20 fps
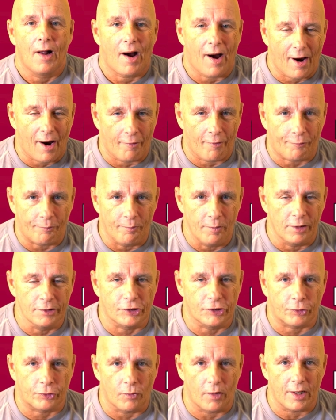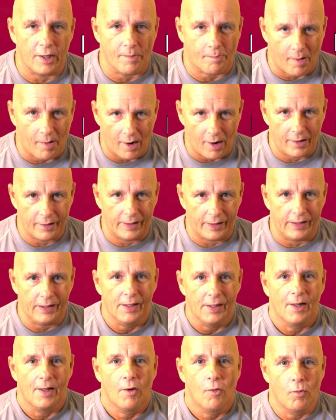Hoffman joined the party
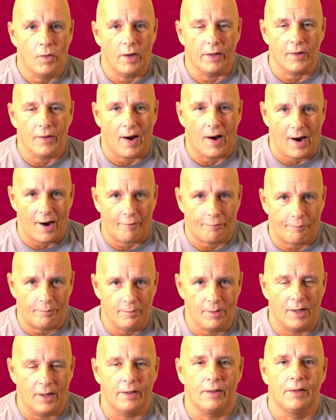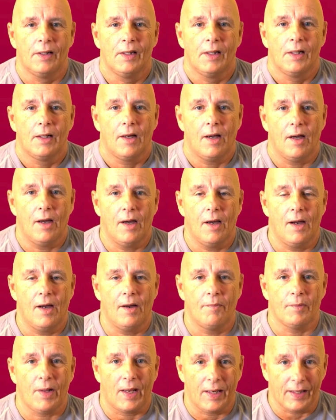with Hoffman
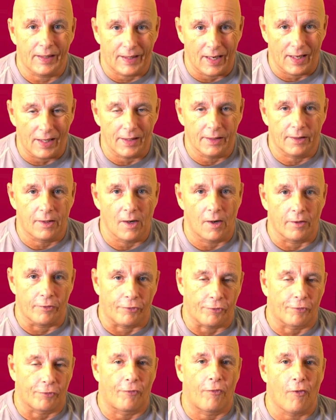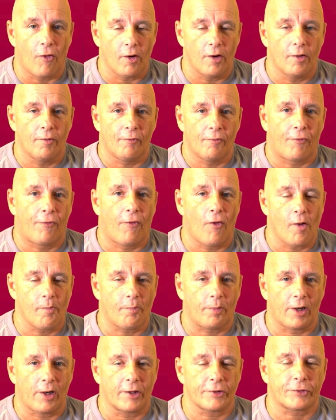and Gallagher. Four
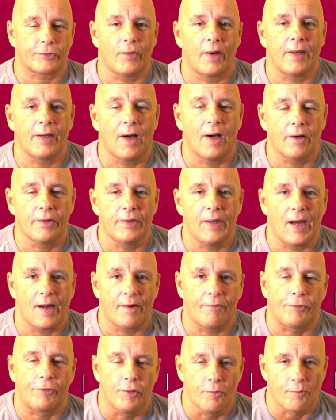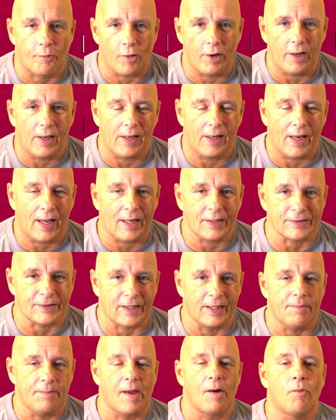players right now, they have 2 points in the last
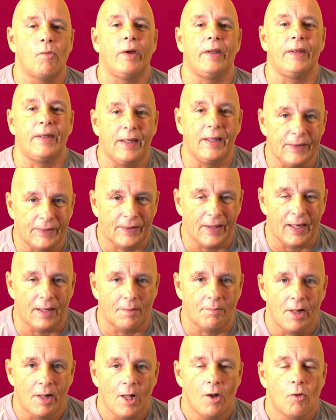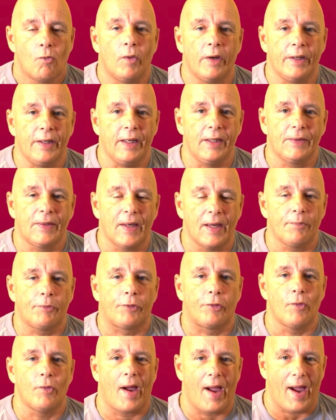game, and we need them. We need them
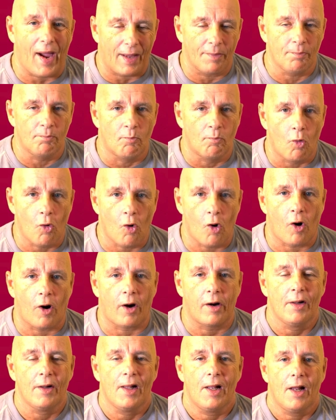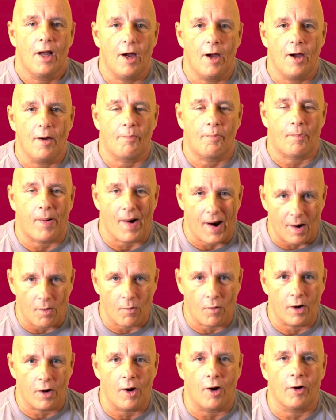to add more
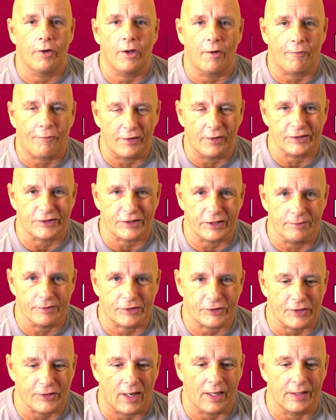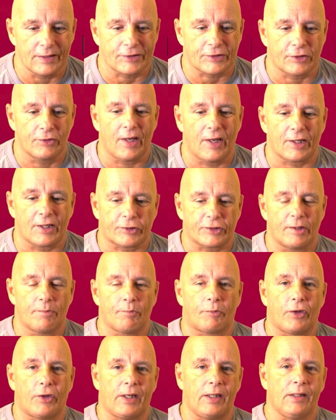power on offensive side. So that's
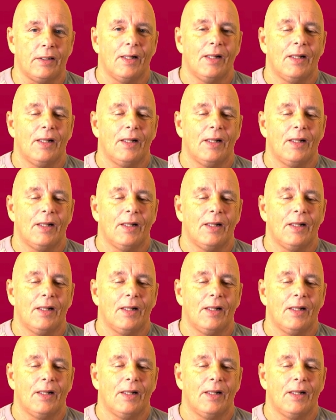something